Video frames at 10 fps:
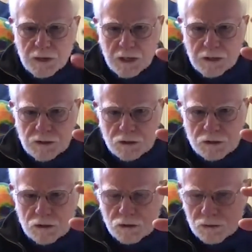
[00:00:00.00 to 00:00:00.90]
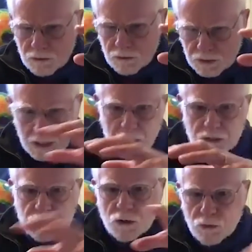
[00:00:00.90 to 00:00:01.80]
at these
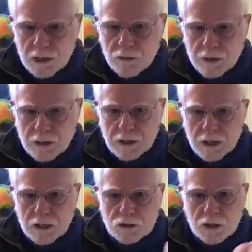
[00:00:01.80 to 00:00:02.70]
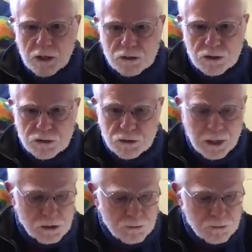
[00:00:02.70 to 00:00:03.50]
satellites arrayed around the gas giants. And so that's